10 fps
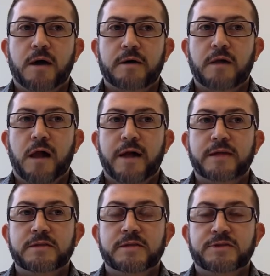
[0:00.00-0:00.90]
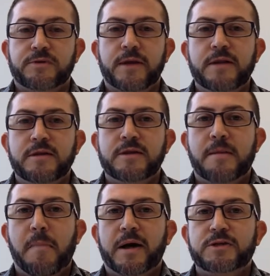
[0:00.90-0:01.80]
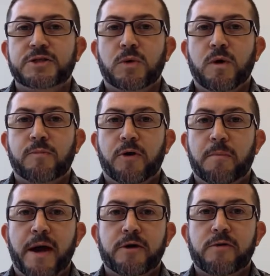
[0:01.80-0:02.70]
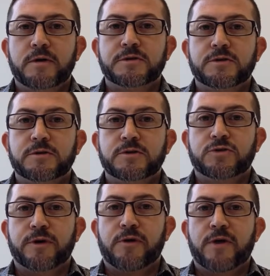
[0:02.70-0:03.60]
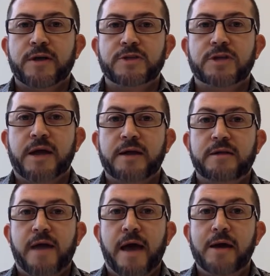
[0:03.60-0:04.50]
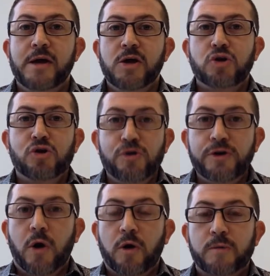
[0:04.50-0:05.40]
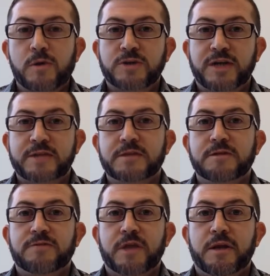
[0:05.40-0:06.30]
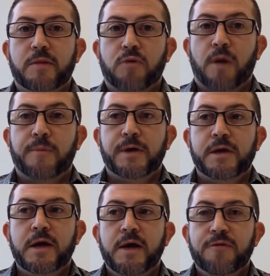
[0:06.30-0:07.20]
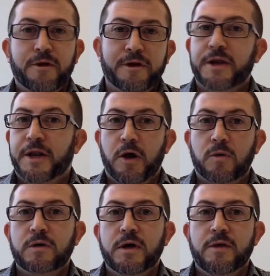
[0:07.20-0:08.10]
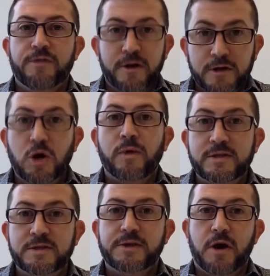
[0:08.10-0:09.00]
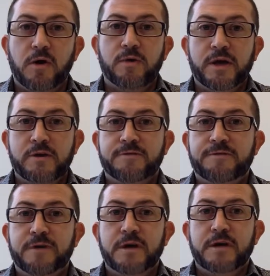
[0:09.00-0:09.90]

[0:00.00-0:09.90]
clients, is there anything that might show up on a background search or a credit check that could harm your chances of getting a property? They're going to know. They're going to know if